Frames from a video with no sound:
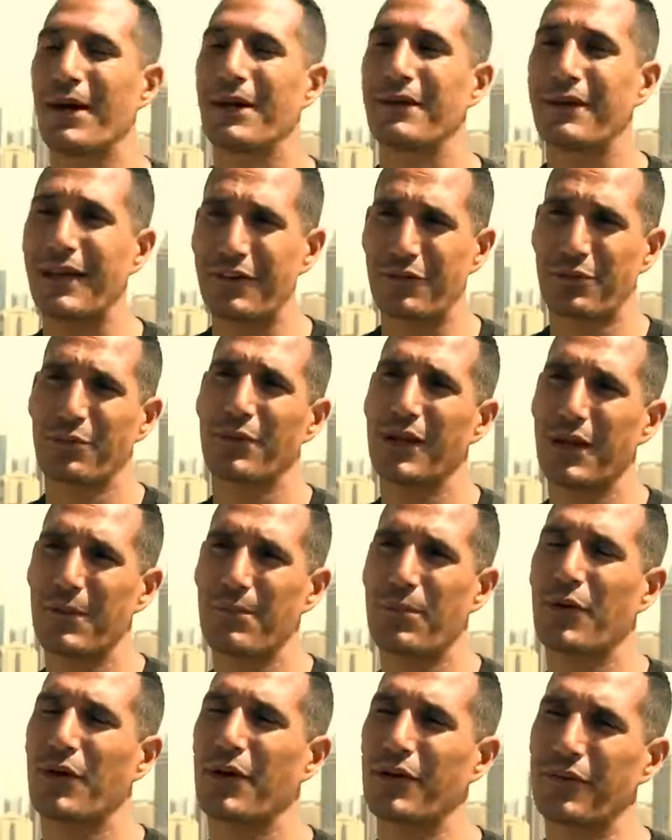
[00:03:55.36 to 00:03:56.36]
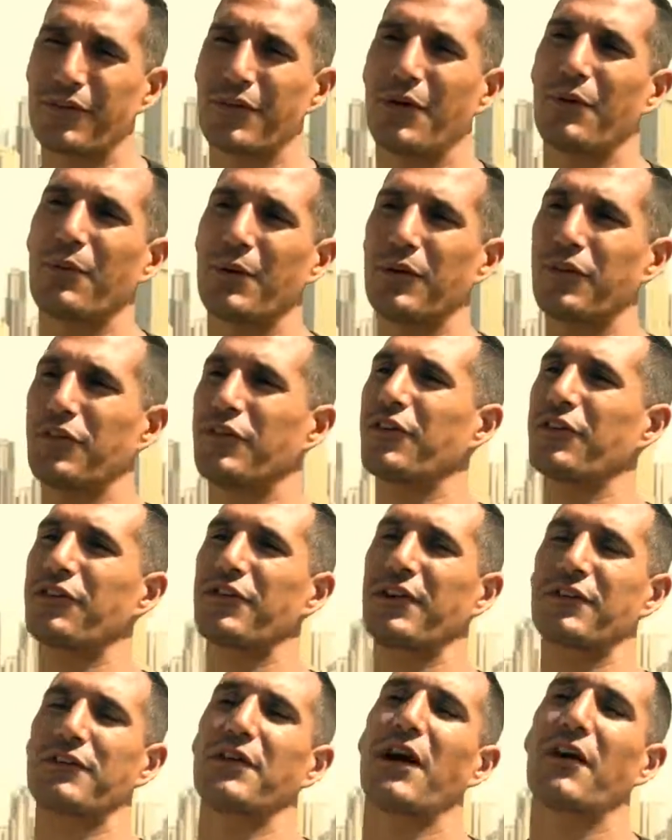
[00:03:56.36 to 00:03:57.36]
but that's really important. So when you just
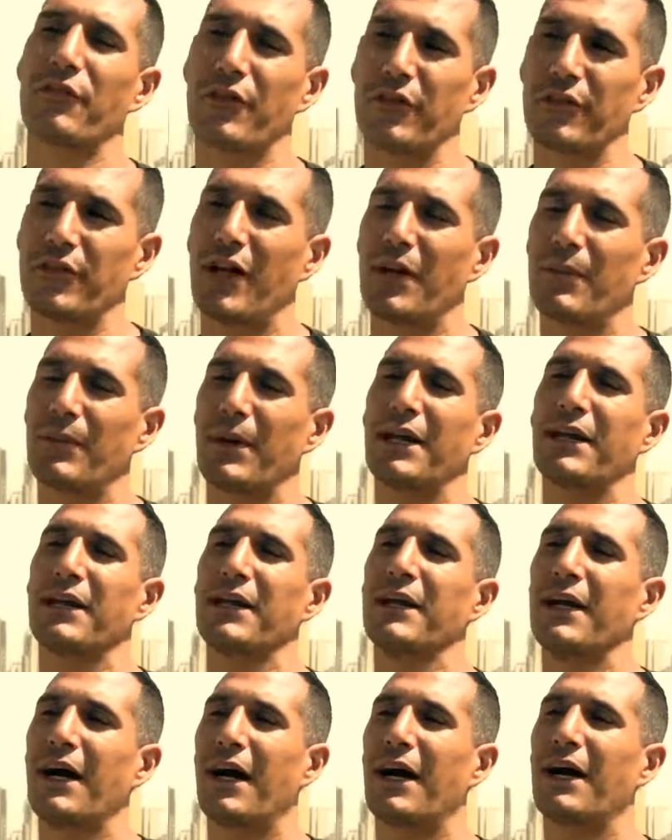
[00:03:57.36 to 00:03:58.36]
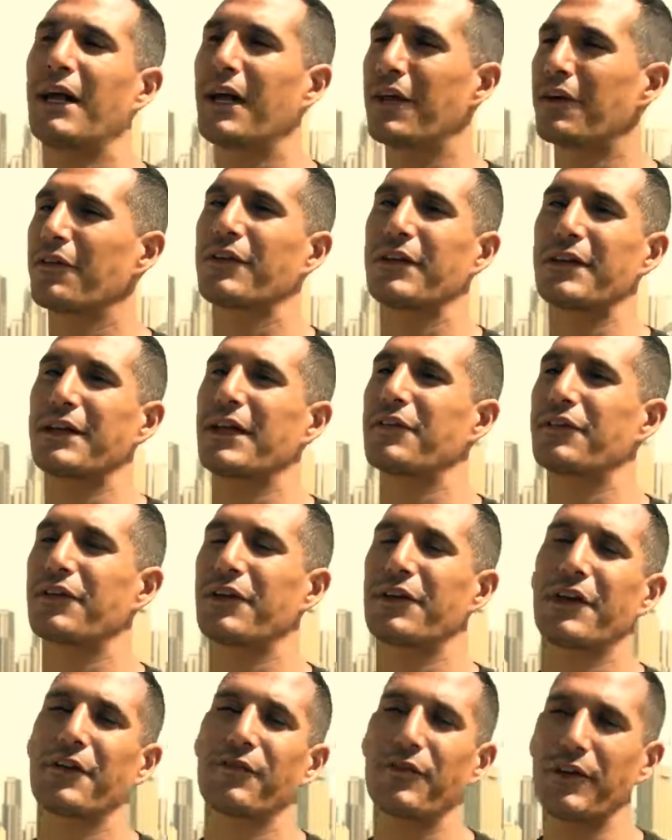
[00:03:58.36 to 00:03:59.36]
say software development, I, I don't think that's
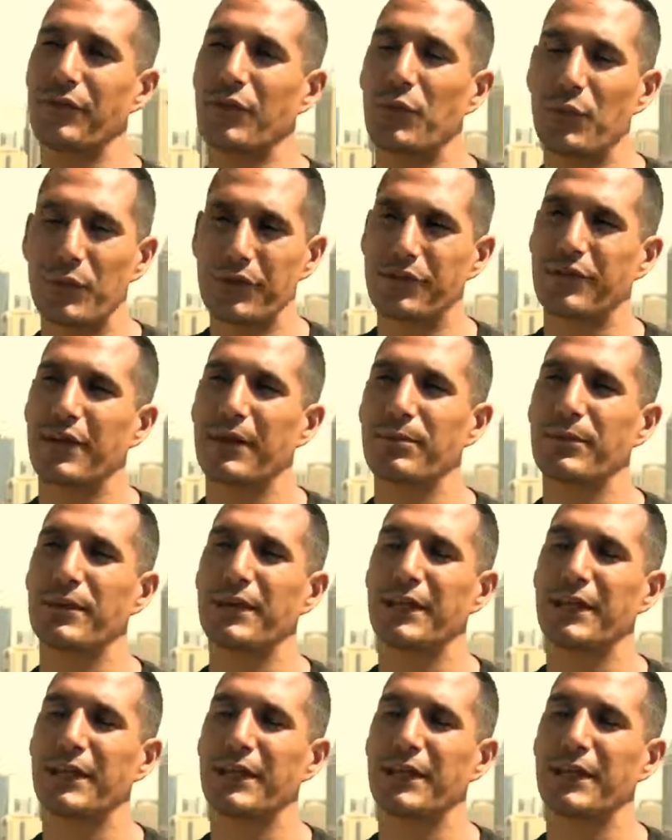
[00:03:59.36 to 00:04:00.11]
good enough. Even when you say